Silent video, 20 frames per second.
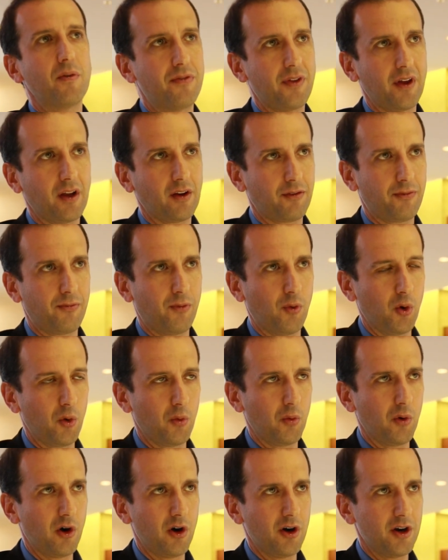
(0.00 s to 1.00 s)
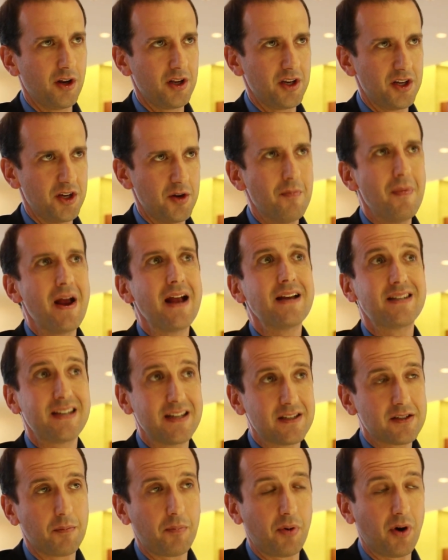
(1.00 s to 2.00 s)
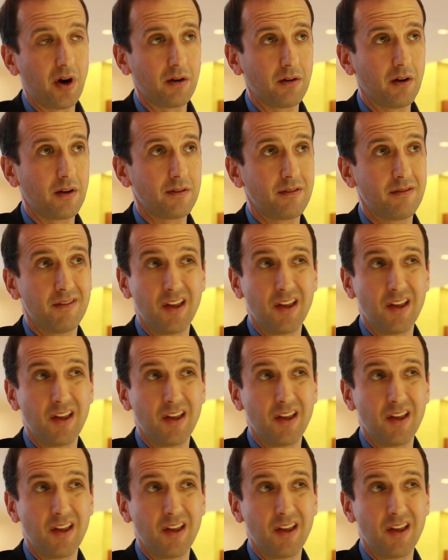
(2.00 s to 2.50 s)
things forward, you may see some progress.